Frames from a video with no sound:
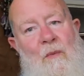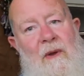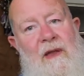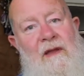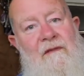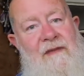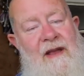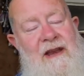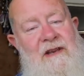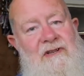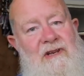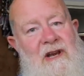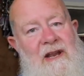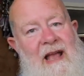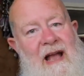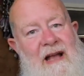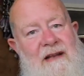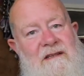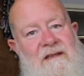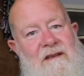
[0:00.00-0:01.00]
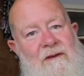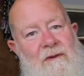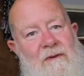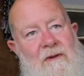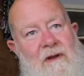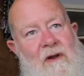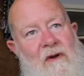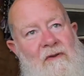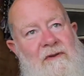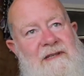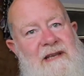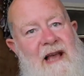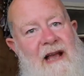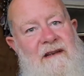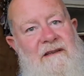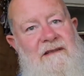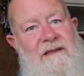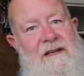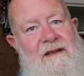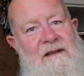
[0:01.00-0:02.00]
we eventually had to
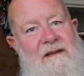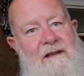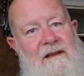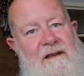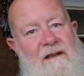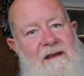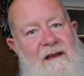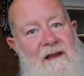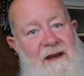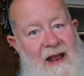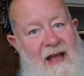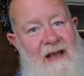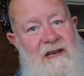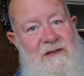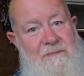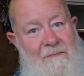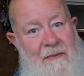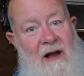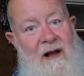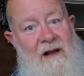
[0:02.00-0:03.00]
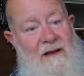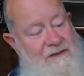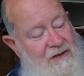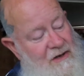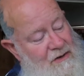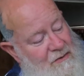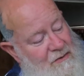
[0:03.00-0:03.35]
contact Ganesh Bhatt,